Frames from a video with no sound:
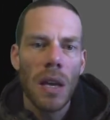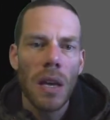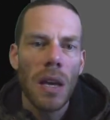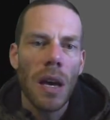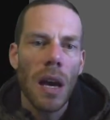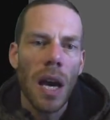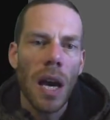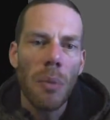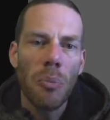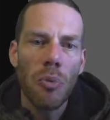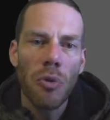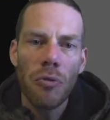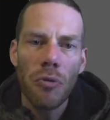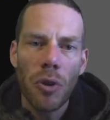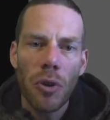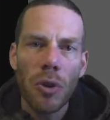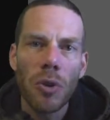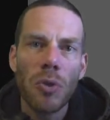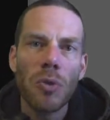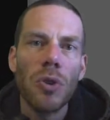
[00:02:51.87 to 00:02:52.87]
I
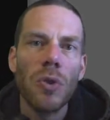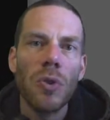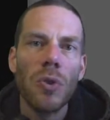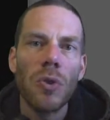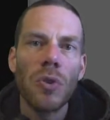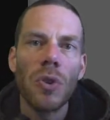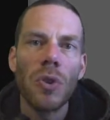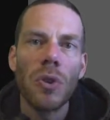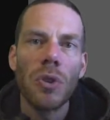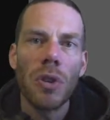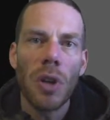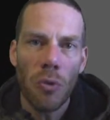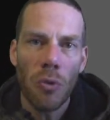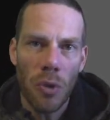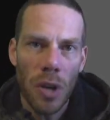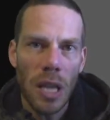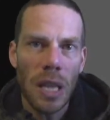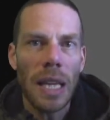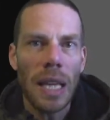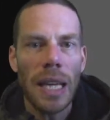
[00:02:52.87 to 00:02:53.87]
prefer to use the
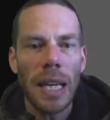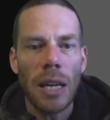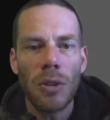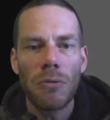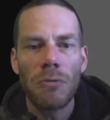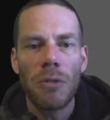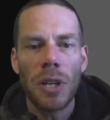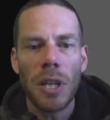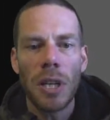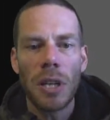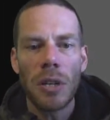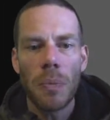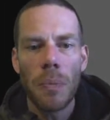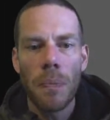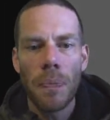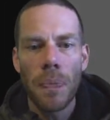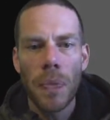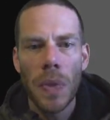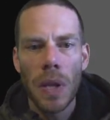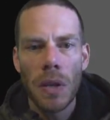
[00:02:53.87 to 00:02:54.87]
grid layout for now.
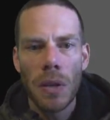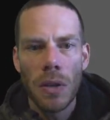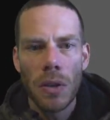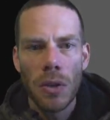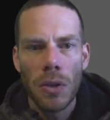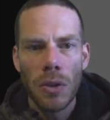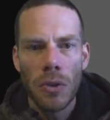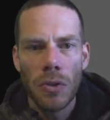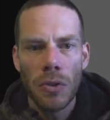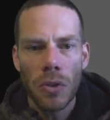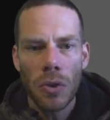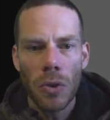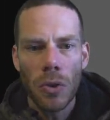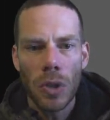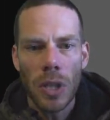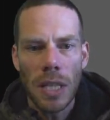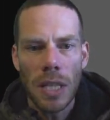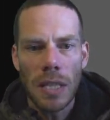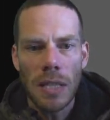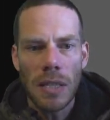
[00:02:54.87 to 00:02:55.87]
So
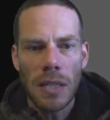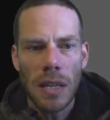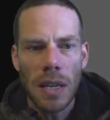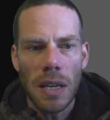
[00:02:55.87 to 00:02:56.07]
let's say